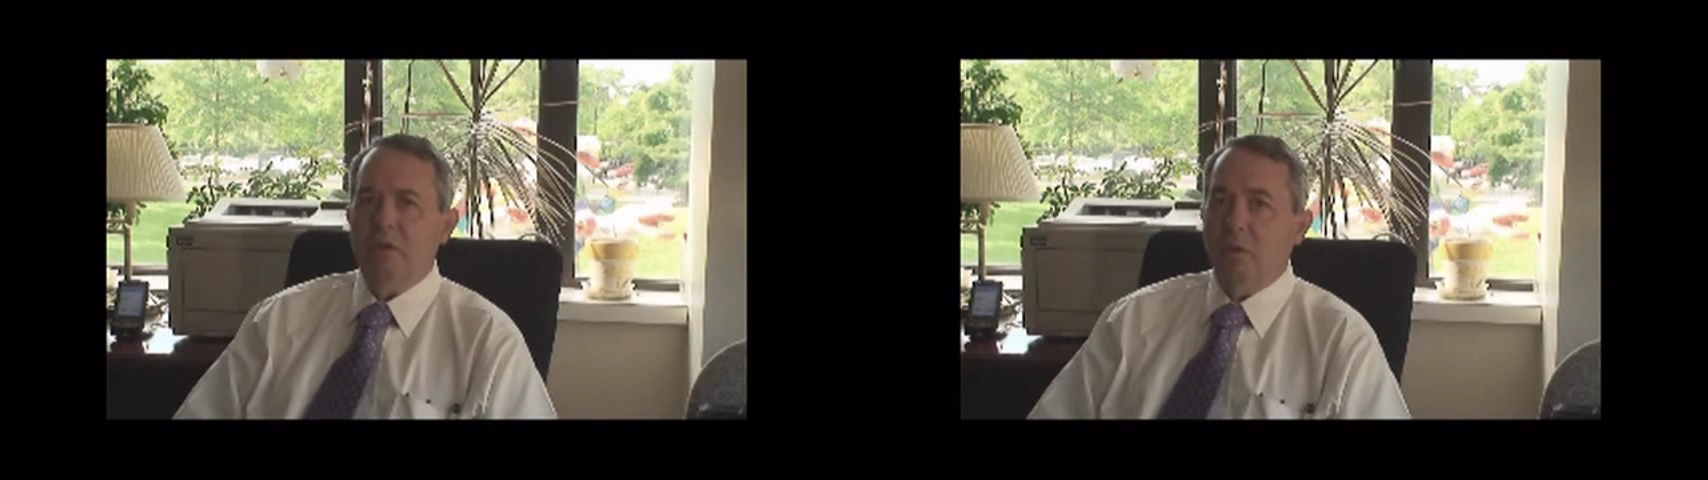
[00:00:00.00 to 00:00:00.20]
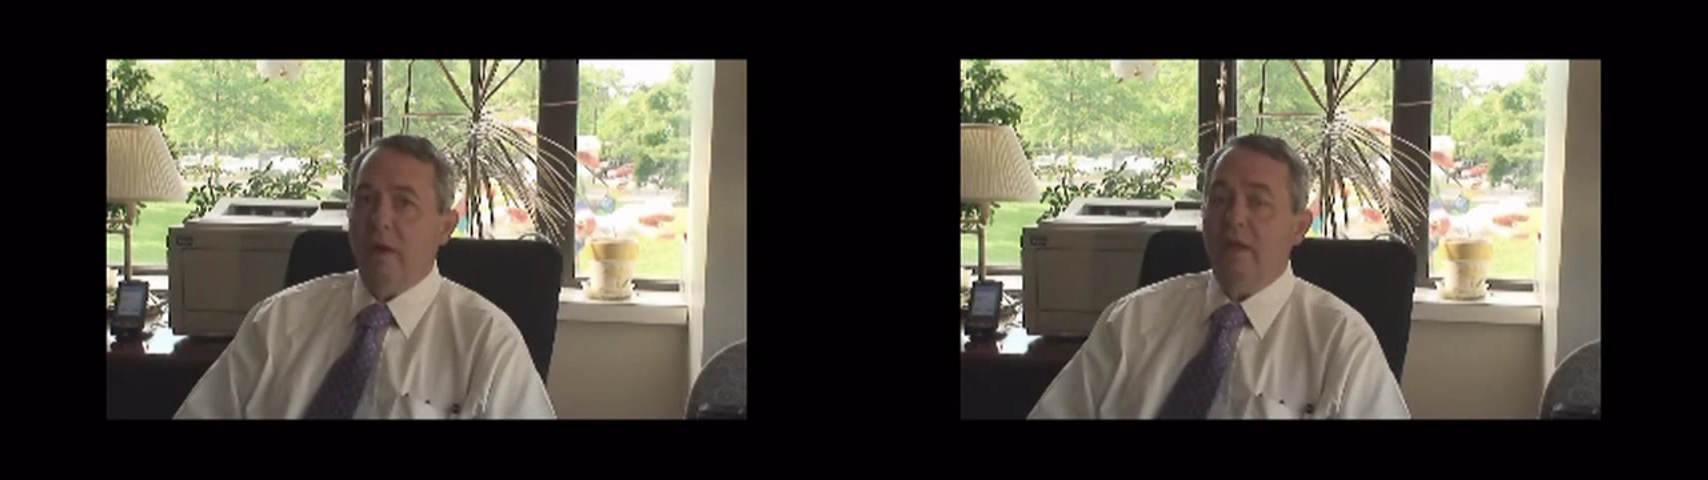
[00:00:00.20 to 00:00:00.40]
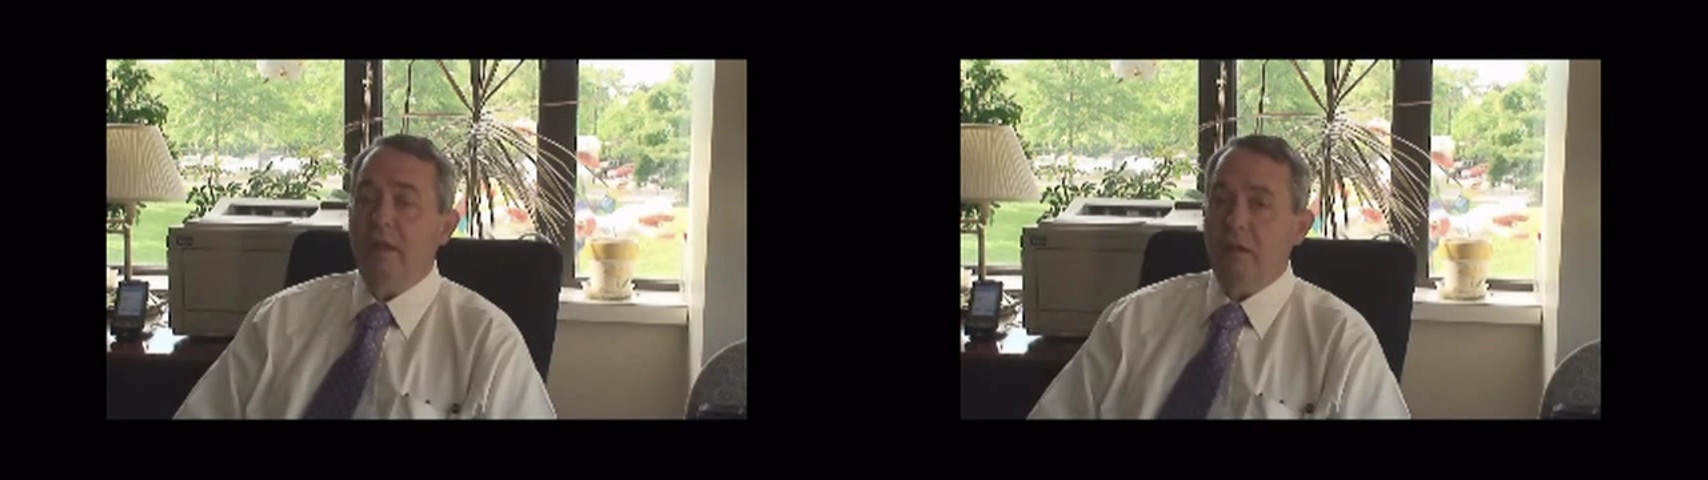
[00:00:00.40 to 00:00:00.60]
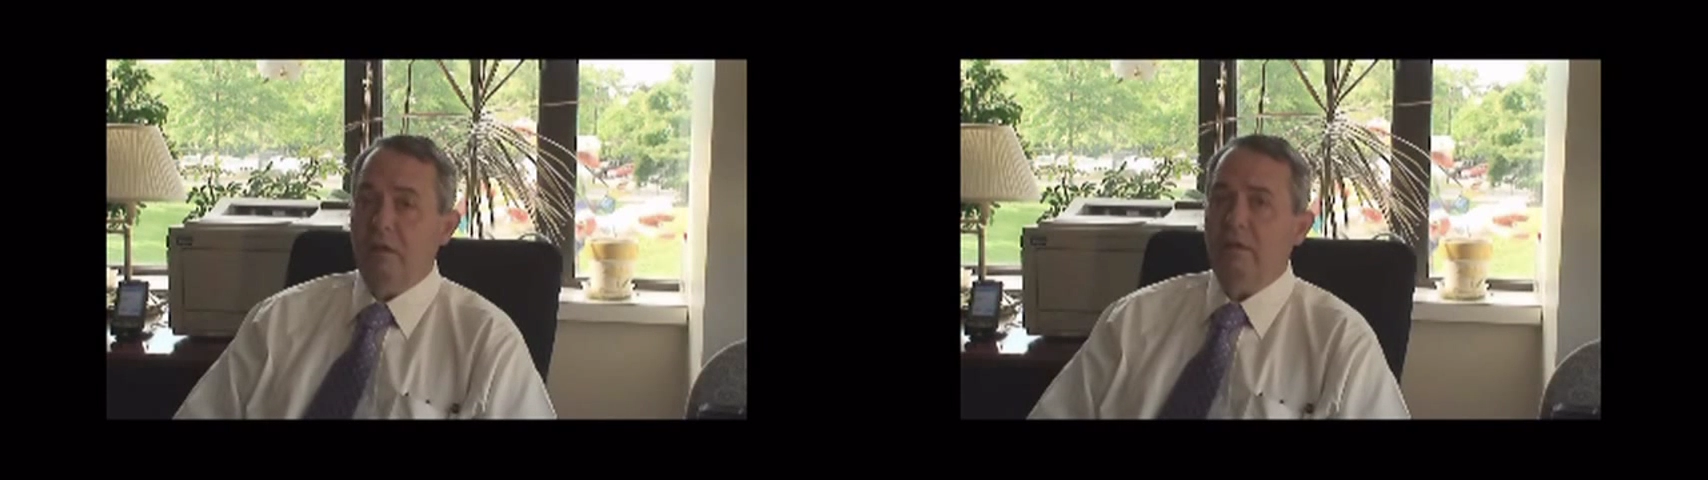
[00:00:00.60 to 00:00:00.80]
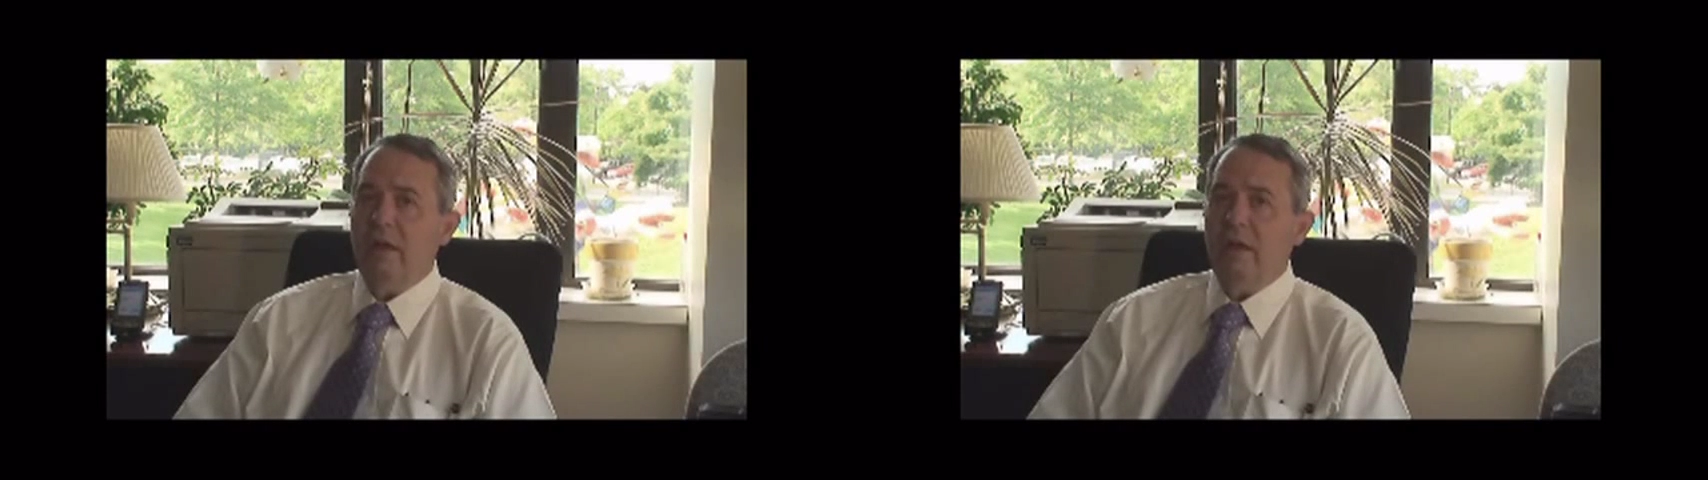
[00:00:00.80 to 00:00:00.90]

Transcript: quite ill